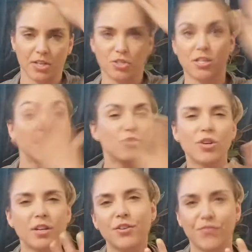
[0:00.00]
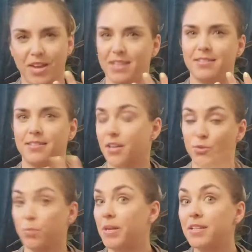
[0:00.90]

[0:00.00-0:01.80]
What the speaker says: sunscreen on your face because we're being